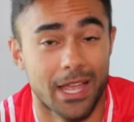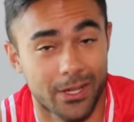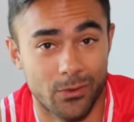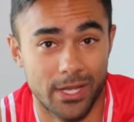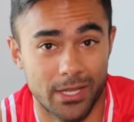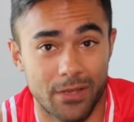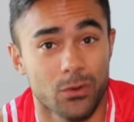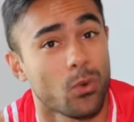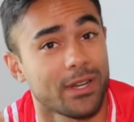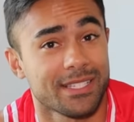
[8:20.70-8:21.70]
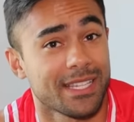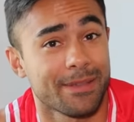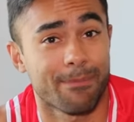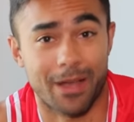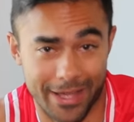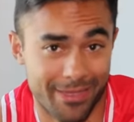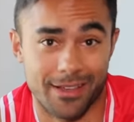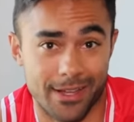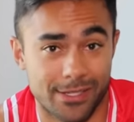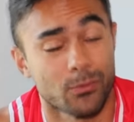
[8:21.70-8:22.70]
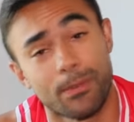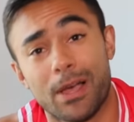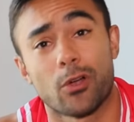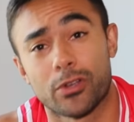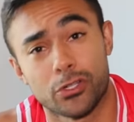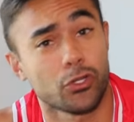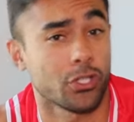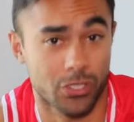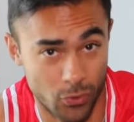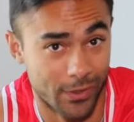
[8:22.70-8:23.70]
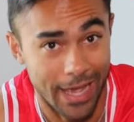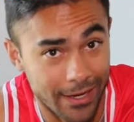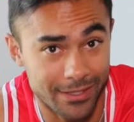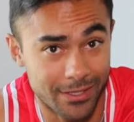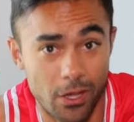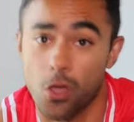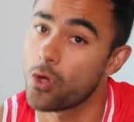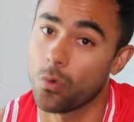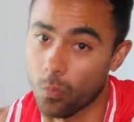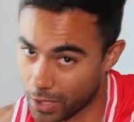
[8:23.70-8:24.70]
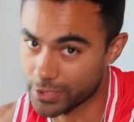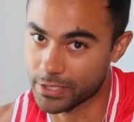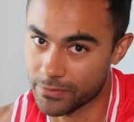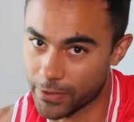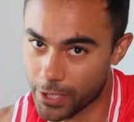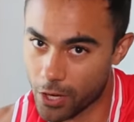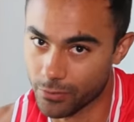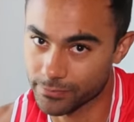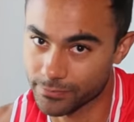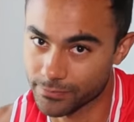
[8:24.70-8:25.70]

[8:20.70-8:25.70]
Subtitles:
Anyway, if you want to see my thoughts on what Power Rangers should do next, watch this video.